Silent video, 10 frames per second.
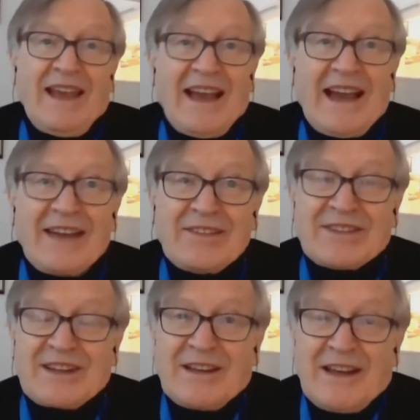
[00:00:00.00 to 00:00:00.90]

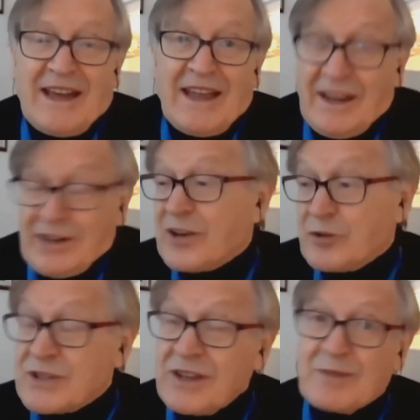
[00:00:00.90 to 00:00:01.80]
and
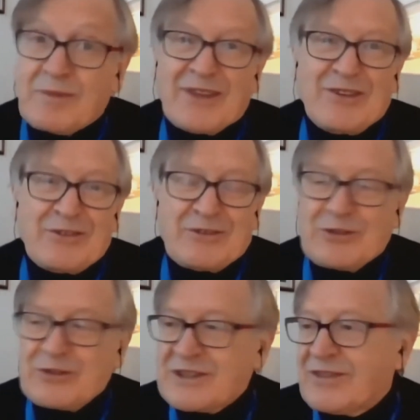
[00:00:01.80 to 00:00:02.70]
also the mother, of
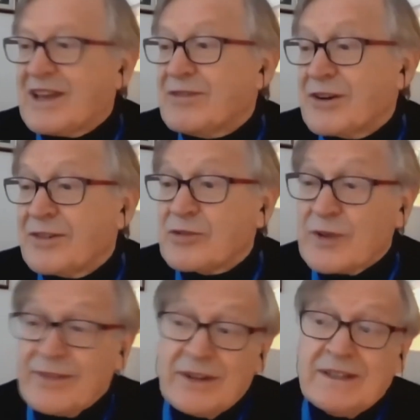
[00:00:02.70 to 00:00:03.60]
course, of Ava, as
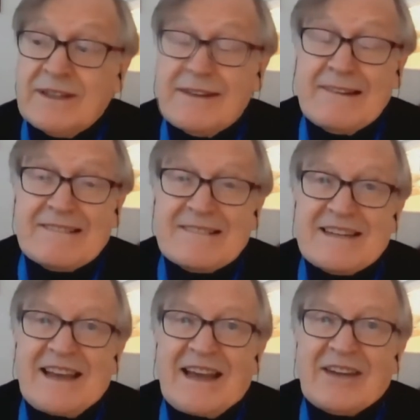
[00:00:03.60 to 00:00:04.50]
we've heard,
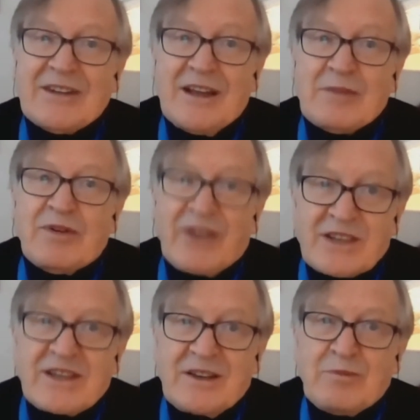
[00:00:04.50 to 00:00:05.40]
and
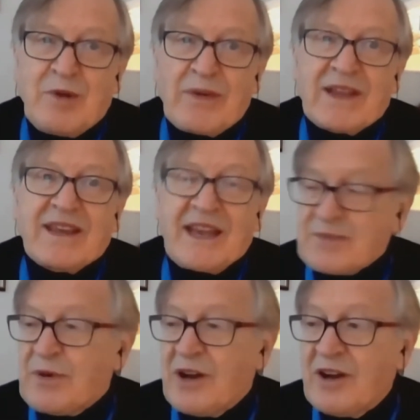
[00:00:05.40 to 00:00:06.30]
Professor Bobby
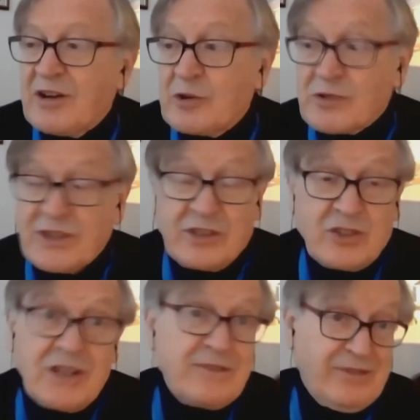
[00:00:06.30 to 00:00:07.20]
Gaspar, who's the
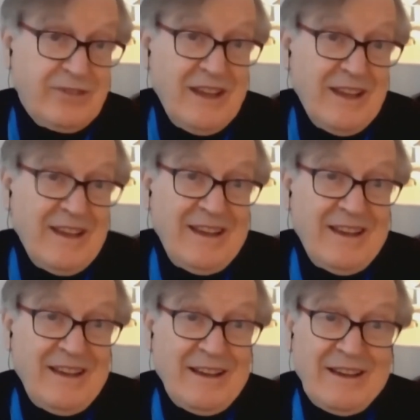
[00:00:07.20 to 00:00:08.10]
Chief
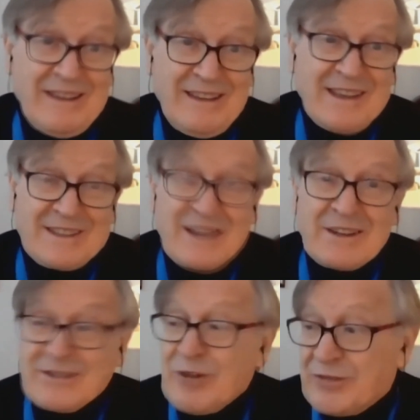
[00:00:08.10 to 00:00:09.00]

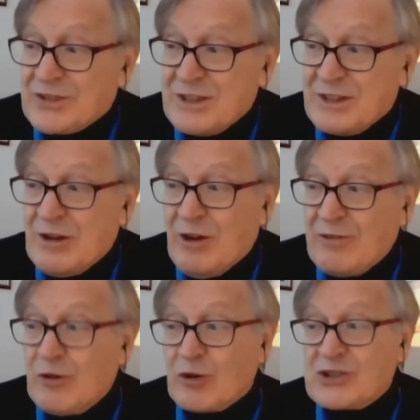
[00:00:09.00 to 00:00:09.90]
Executive Officer
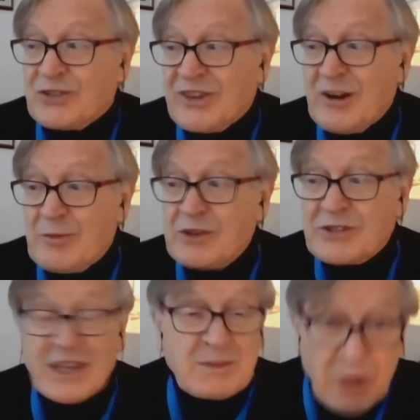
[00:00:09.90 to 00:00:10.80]
of Orchard
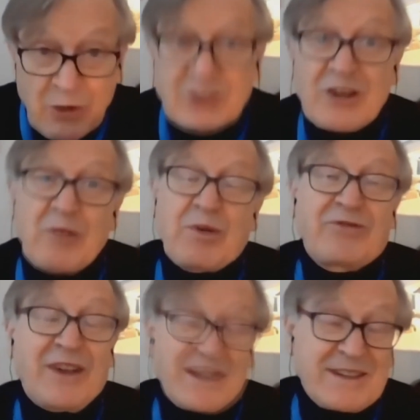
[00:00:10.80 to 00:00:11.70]
Therapeutics, but also a
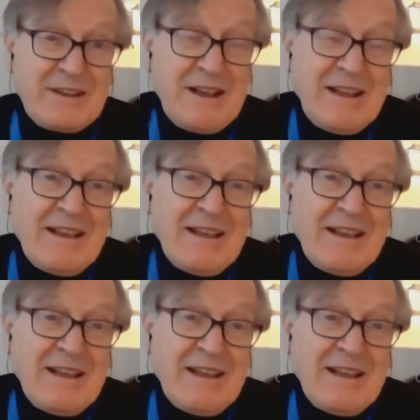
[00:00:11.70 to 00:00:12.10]
professor